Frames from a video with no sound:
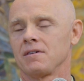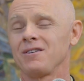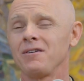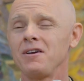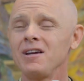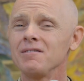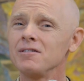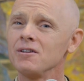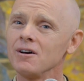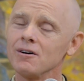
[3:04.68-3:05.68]
So
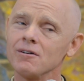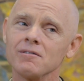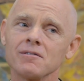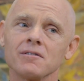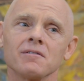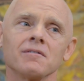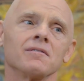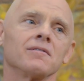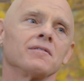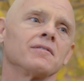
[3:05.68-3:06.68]
even though
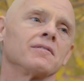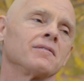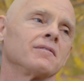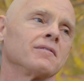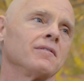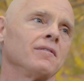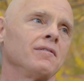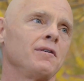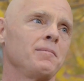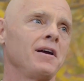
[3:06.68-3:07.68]

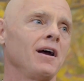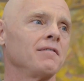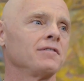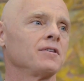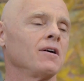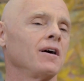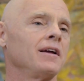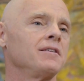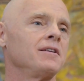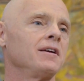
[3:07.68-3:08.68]
we may have our
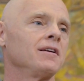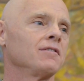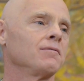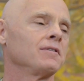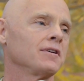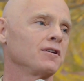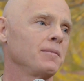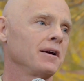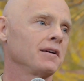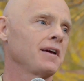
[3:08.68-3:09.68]
ideas of what's going to
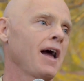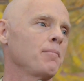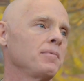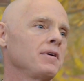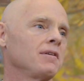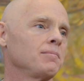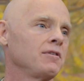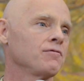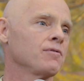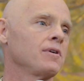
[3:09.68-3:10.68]
make us happy and
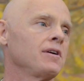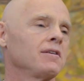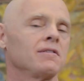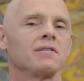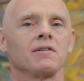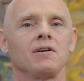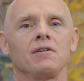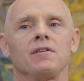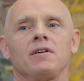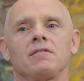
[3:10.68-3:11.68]
be free and
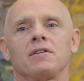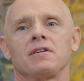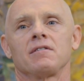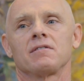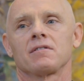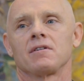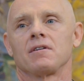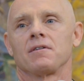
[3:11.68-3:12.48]
all these things,